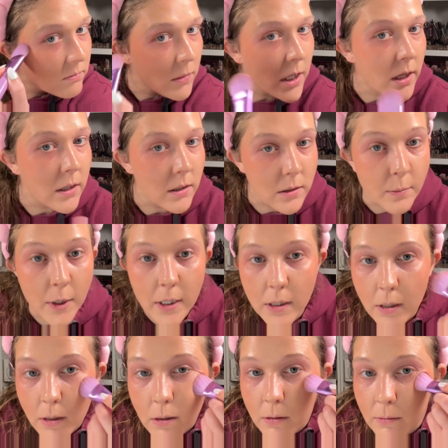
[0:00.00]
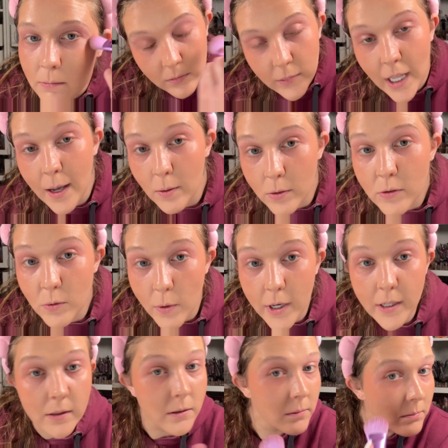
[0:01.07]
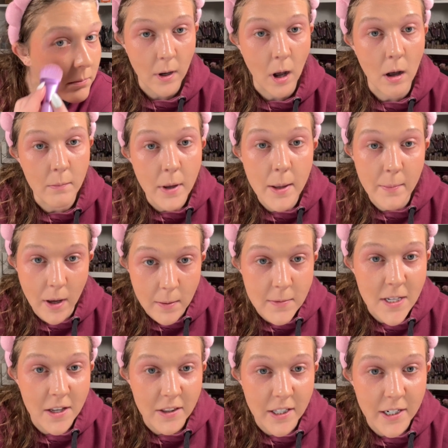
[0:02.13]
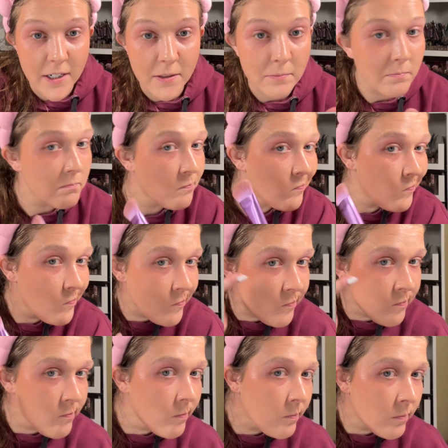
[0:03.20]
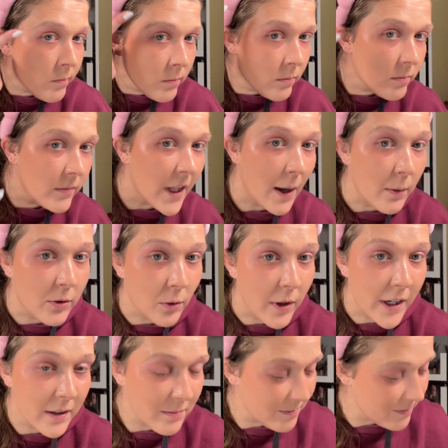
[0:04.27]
And it's blended. That was quick. All my moms out there, that was quick.